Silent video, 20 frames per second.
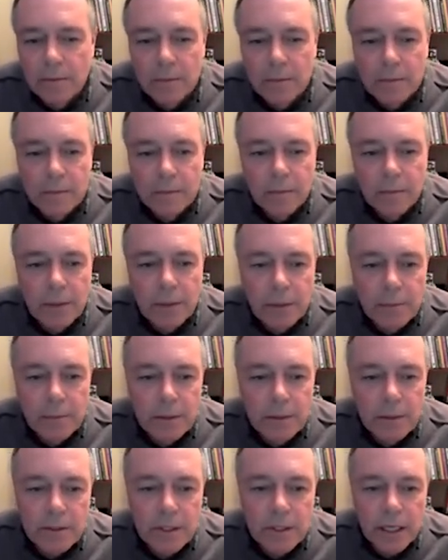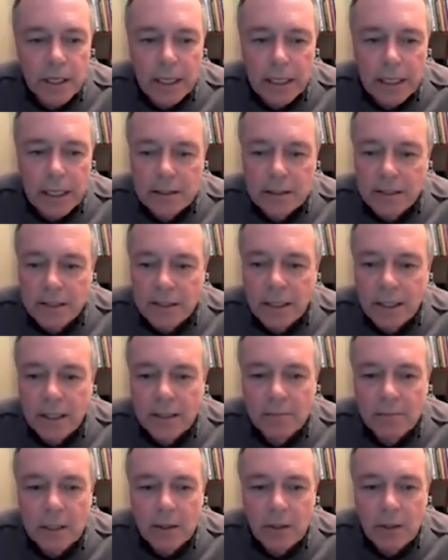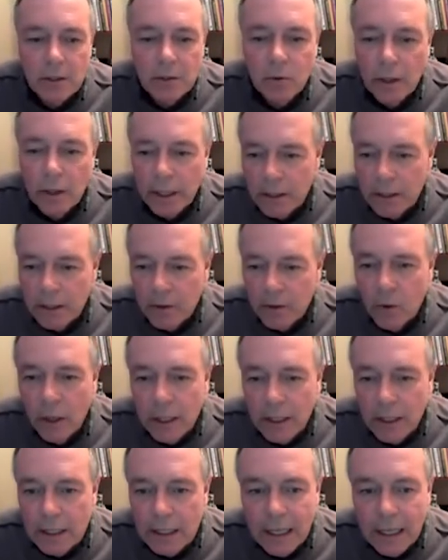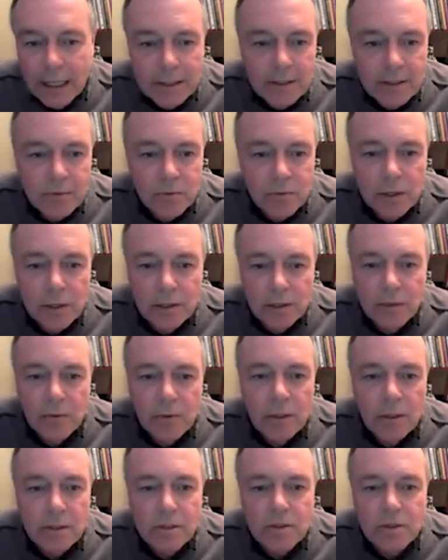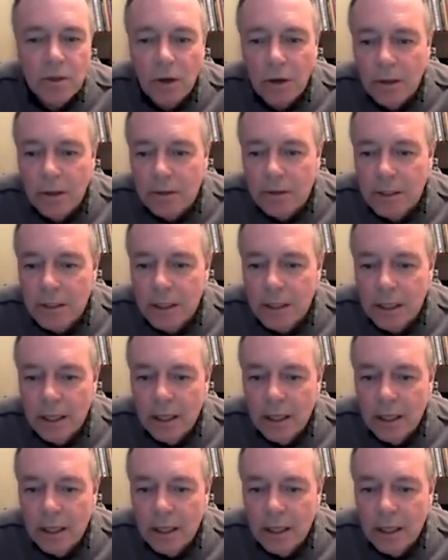the peppers, and they look quite nice when they were installed.